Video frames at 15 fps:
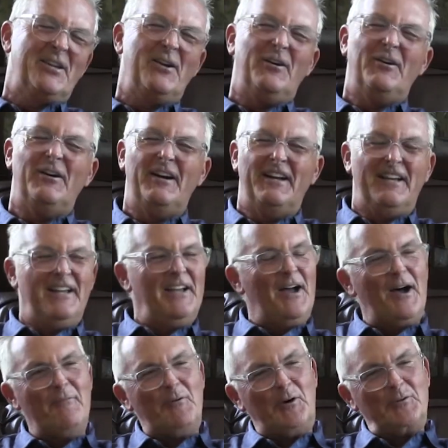So,
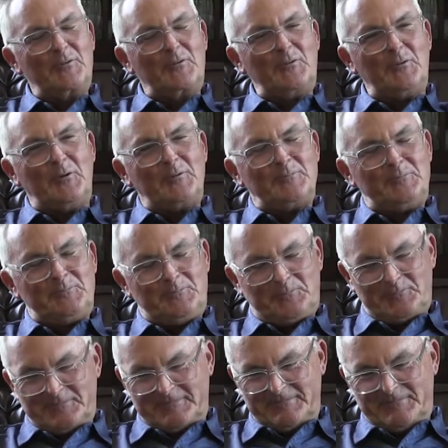I'm old school.
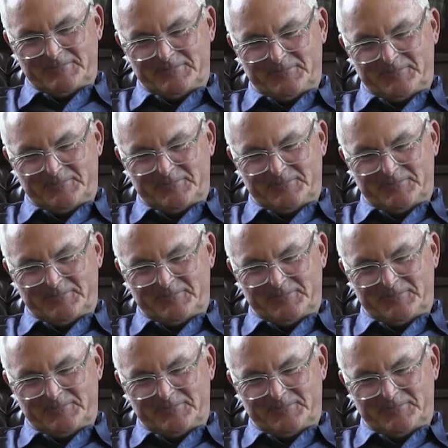Right.